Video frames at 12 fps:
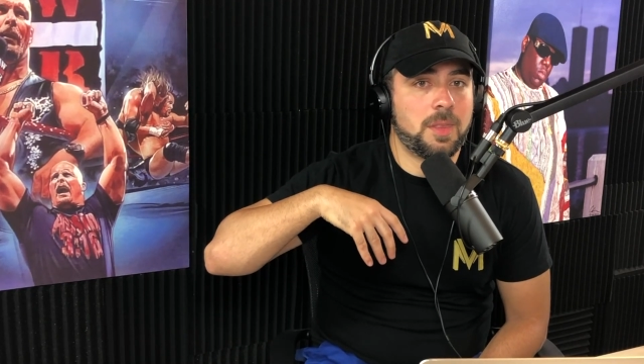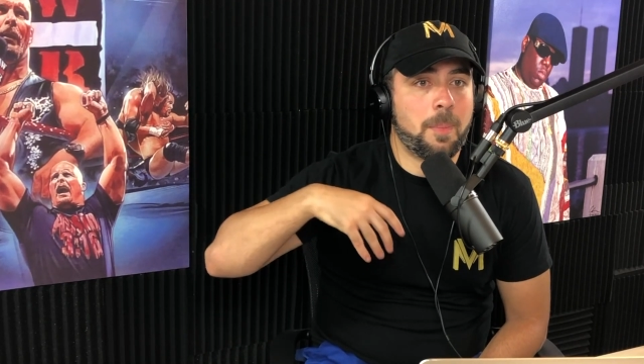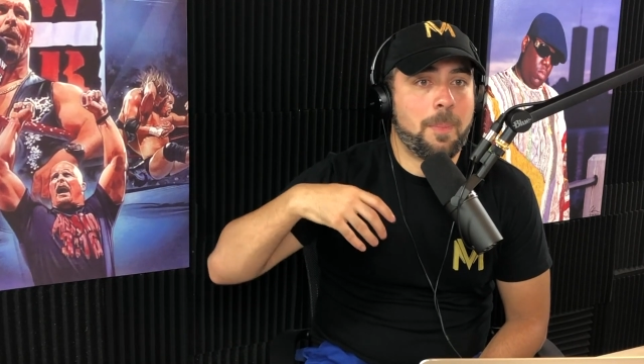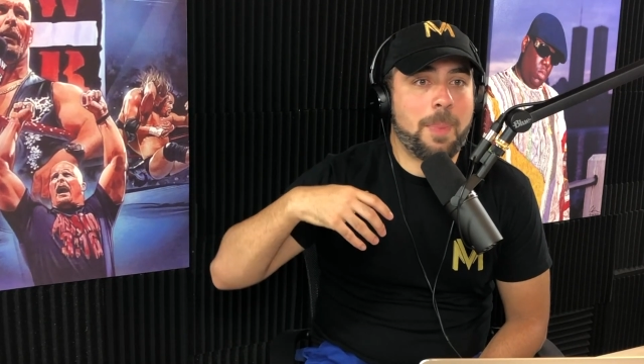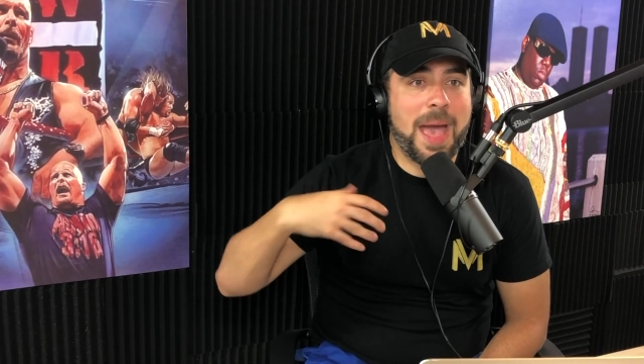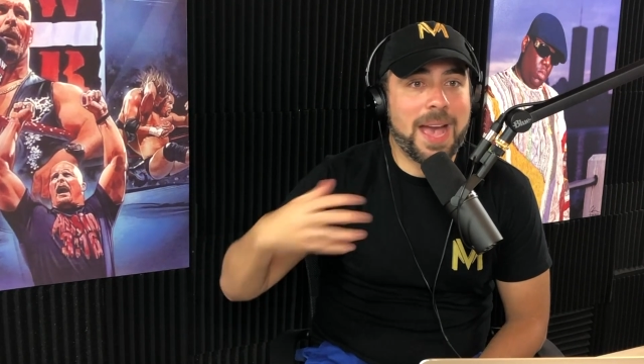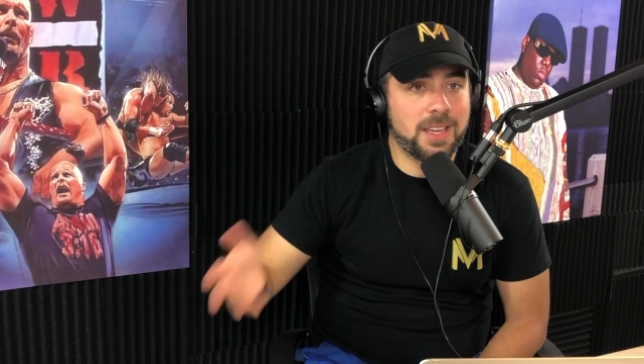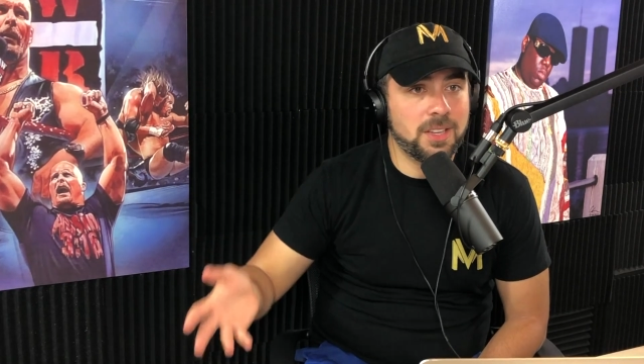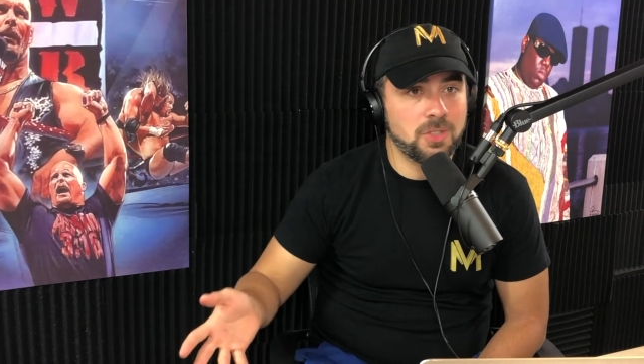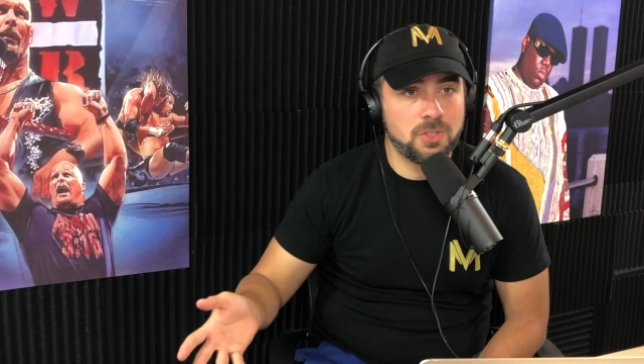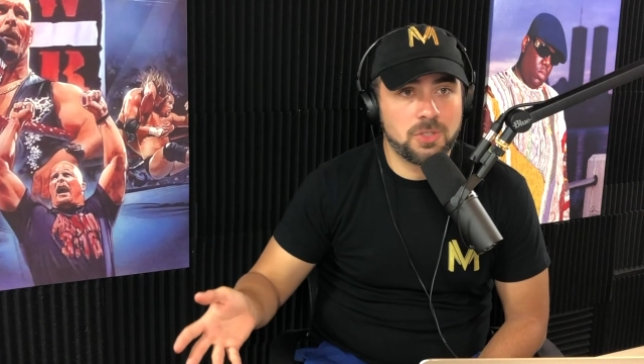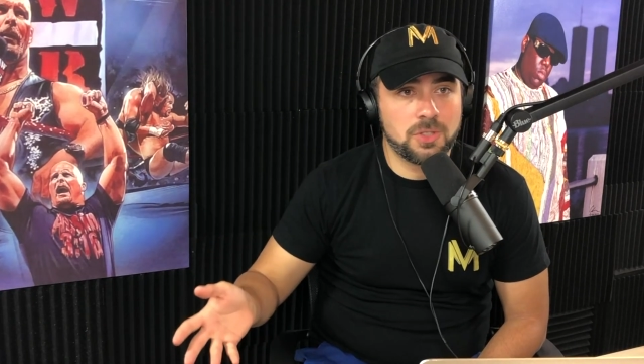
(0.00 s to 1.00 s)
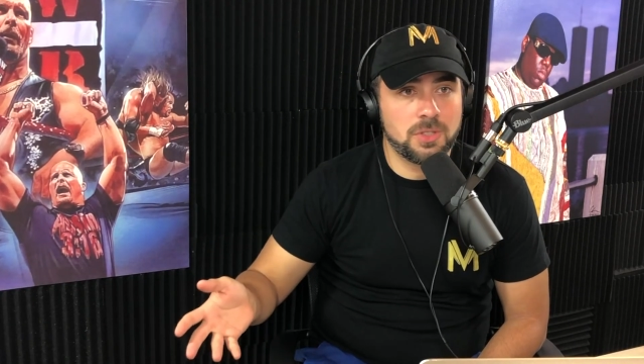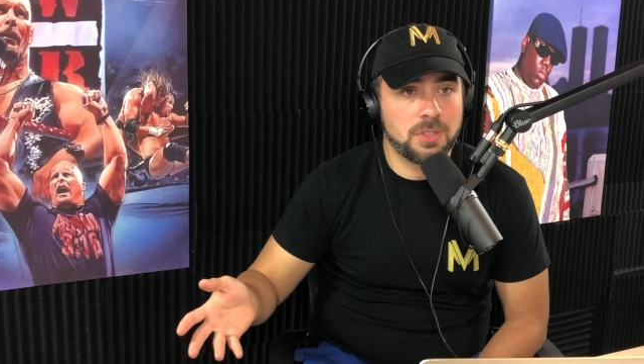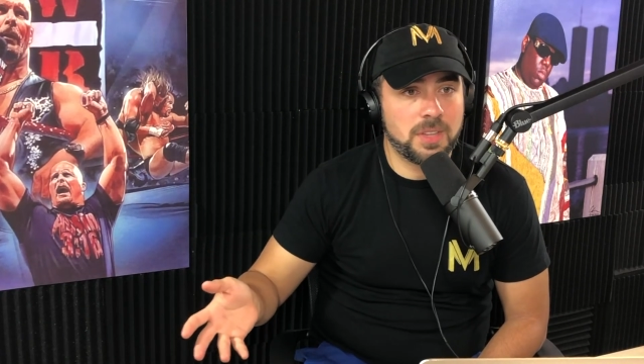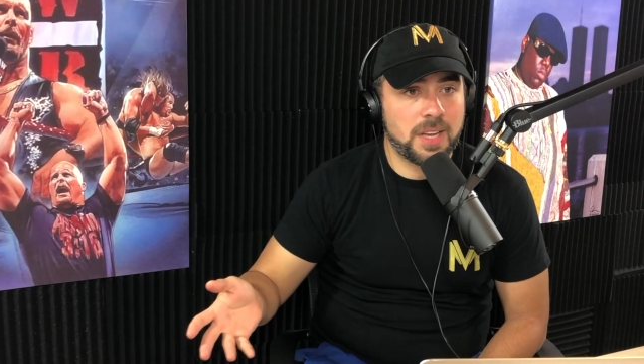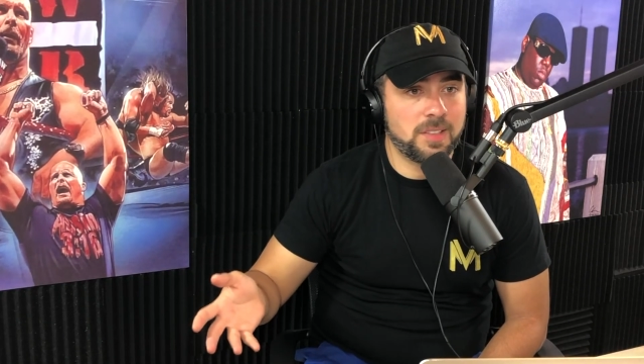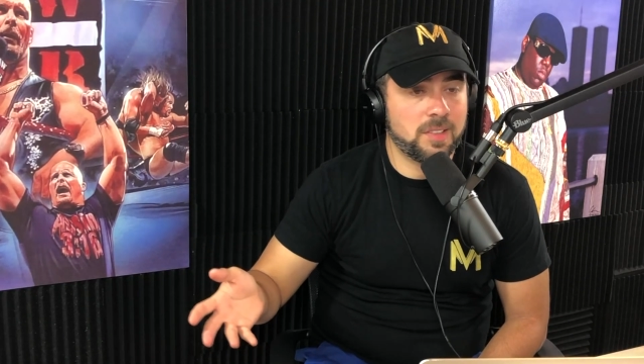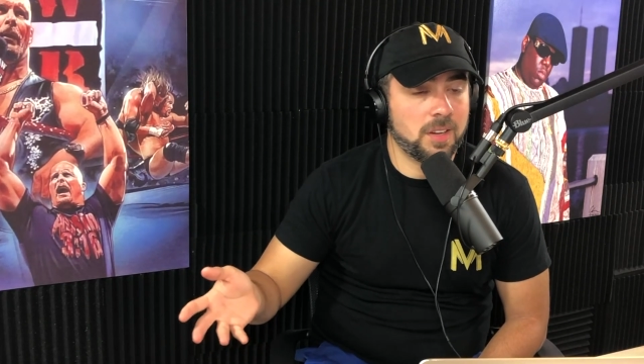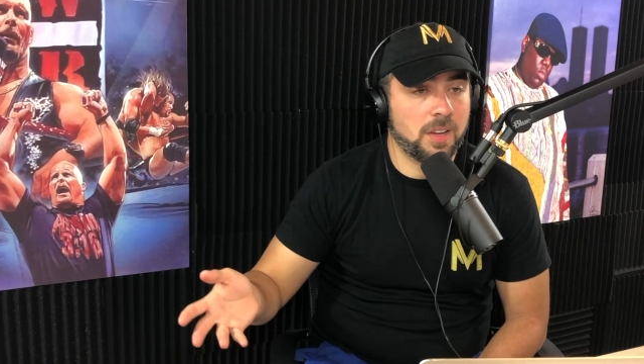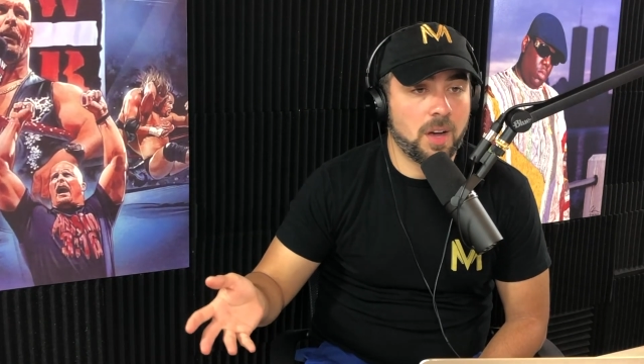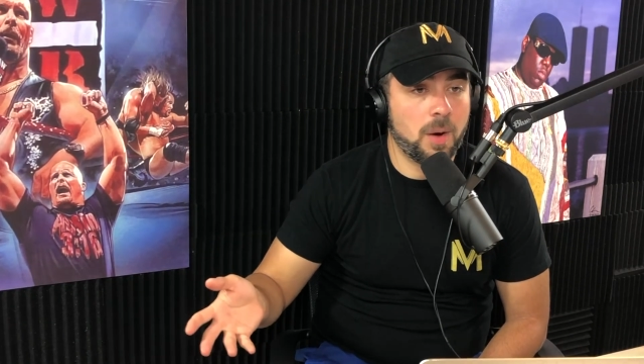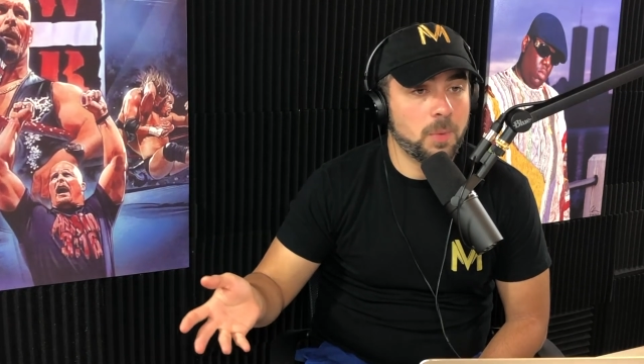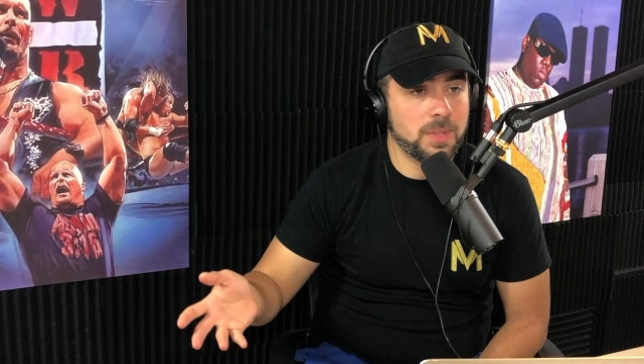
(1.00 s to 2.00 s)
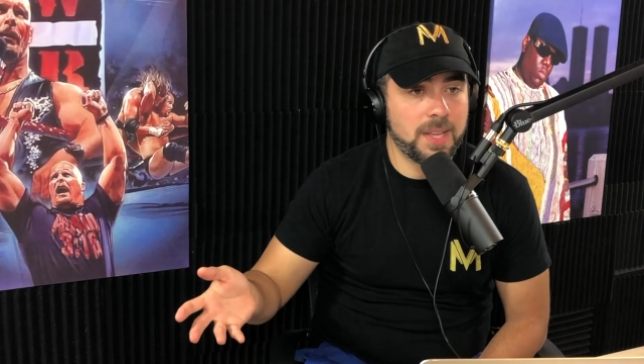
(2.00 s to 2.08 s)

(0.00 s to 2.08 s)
the baggage that is going to come